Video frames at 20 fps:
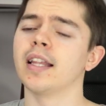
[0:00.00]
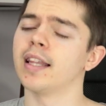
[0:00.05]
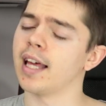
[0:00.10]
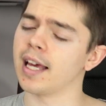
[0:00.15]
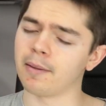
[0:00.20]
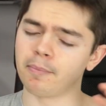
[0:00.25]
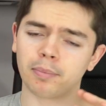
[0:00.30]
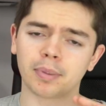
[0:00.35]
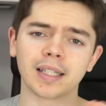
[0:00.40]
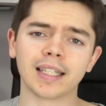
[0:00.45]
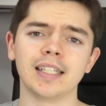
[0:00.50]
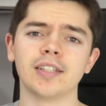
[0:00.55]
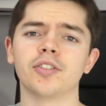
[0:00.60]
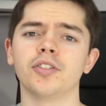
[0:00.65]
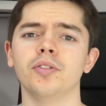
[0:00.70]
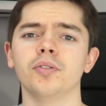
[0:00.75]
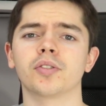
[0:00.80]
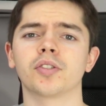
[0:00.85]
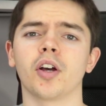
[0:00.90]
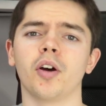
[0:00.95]
then please
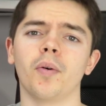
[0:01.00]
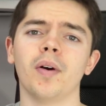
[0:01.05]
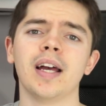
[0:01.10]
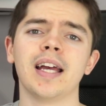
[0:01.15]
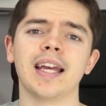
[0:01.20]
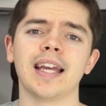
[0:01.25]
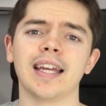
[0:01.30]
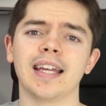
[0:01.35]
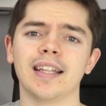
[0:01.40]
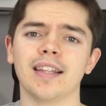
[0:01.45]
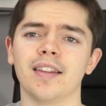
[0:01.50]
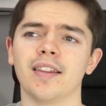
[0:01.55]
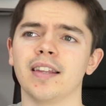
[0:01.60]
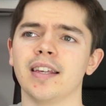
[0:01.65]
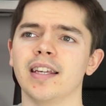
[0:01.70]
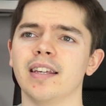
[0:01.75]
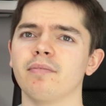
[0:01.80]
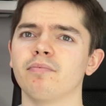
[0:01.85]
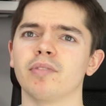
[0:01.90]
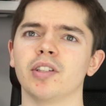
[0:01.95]
do so in
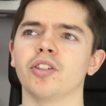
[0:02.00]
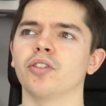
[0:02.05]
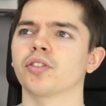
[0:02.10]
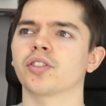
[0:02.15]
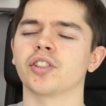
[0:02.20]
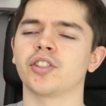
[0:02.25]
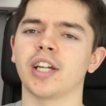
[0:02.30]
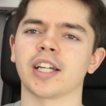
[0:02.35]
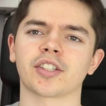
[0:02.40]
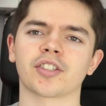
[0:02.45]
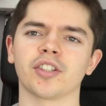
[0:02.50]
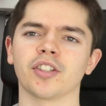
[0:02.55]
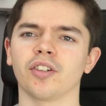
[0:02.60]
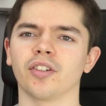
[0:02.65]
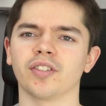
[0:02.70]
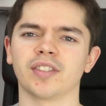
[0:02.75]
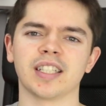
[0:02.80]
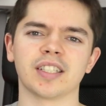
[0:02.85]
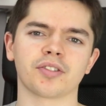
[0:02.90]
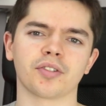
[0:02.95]
your suggestion
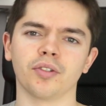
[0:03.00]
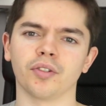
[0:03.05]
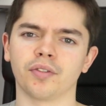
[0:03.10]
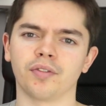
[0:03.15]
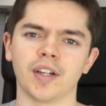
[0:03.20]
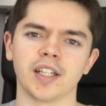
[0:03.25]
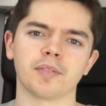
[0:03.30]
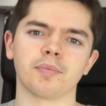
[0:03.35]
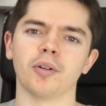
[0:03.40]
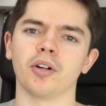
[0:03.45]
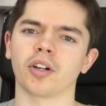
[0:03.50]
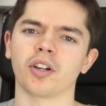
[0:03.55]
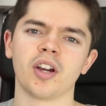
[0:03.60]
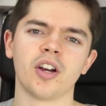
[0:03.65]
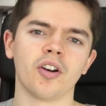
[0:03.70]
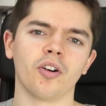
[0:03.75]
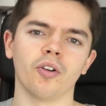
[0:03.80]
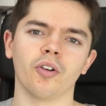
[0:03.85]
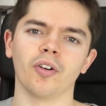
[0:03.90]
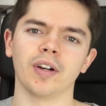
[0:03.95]
on Discord, Facebook,
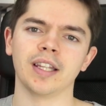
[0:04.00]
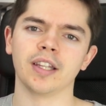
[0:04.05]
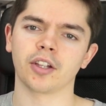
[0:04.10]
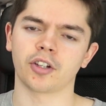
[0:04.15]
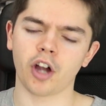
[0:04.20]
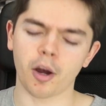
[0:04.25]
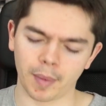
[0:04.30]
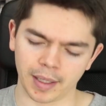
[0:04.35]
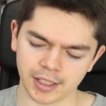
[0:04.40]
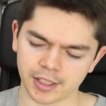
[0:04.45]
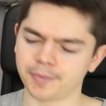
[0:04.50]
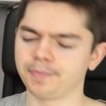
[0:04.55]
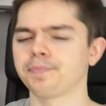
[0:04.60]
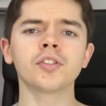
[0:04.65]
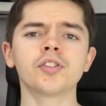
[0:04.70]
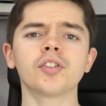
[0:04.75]
or in the comments.